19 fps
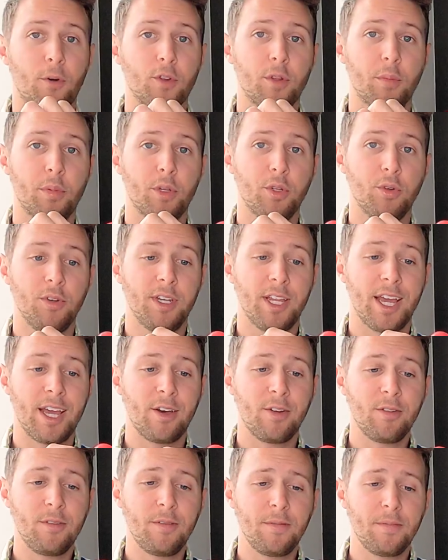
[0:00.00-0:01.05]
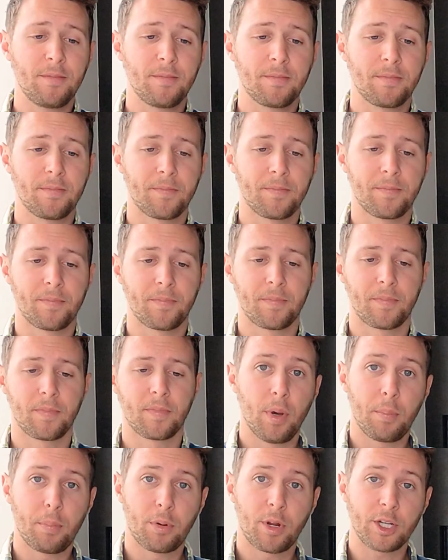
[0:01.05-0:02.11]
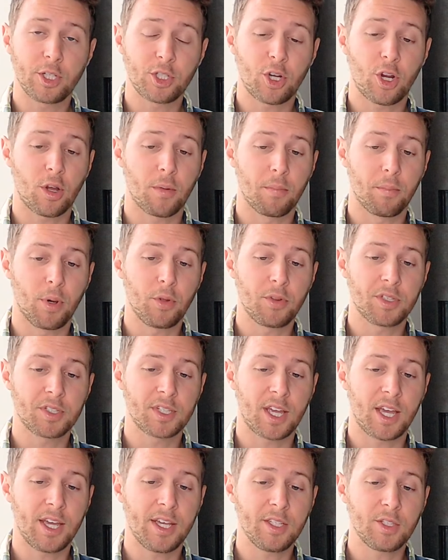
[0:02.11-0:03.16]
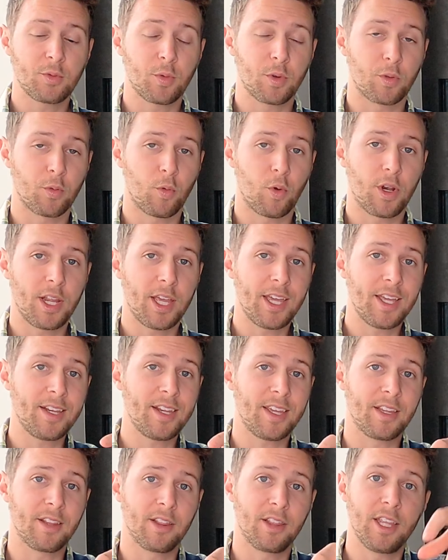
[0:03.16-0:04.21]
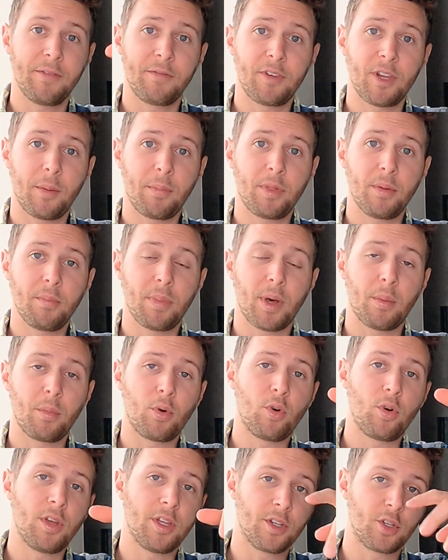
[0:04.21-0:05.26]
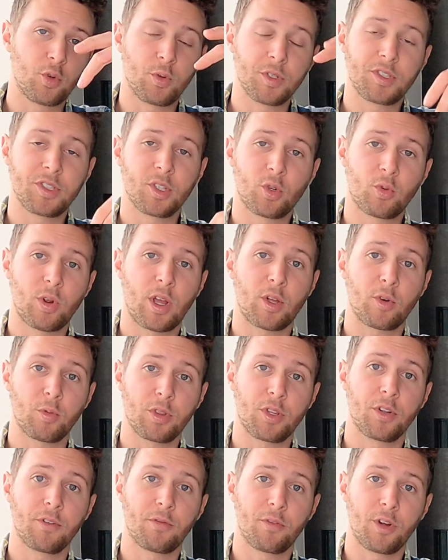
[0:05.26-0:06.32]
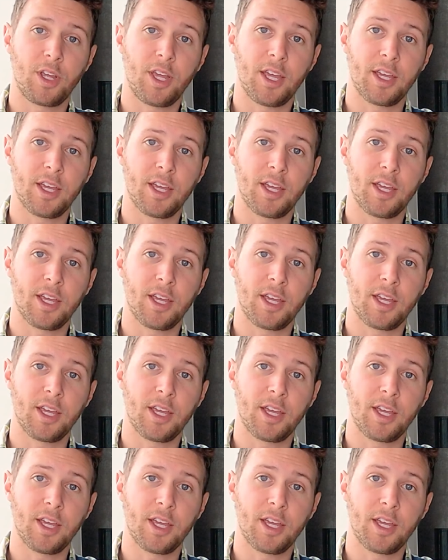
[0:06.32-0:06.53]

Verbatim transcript: fold the balloon down, put pressure on both sides with one hand and lift up the bubble and twist it around with your free